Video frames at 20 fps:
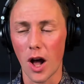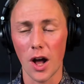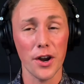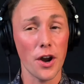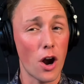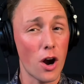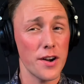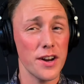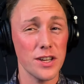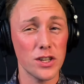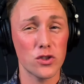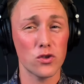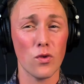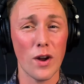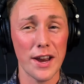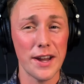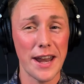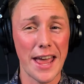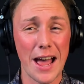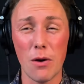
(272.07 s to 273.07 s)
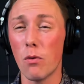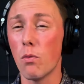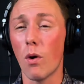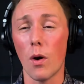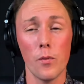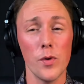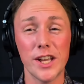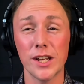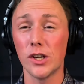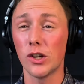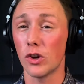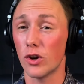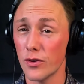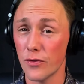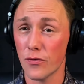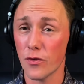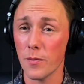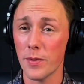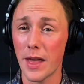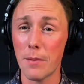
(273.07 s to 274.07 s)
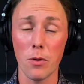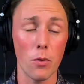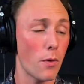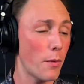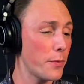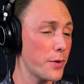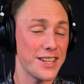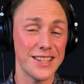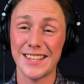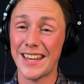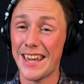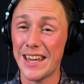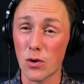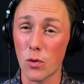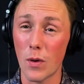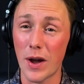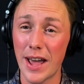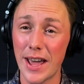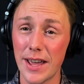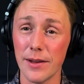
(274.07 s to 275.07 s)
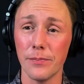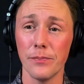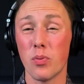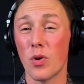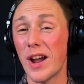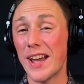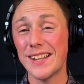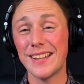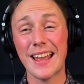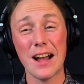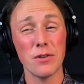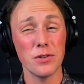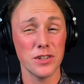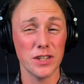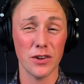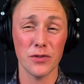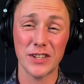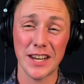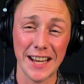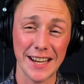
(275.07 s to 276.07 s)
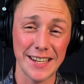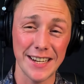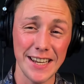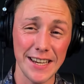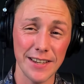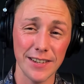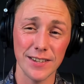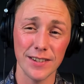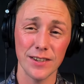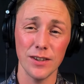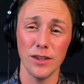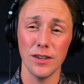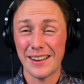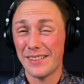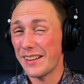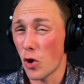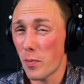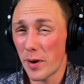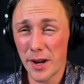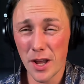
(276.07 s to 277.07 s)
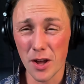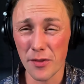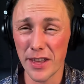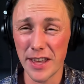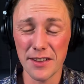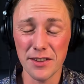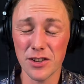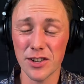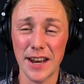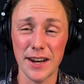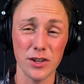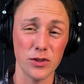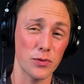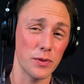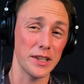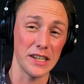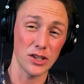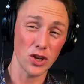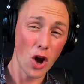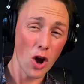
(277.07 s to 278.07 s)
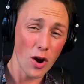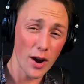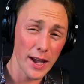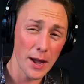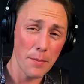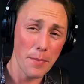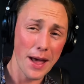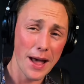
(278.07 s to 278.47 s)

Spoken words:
hot artists right now and what we can learn from them and what we can take away, breakdowns of techniques that nobody on the internet is really talking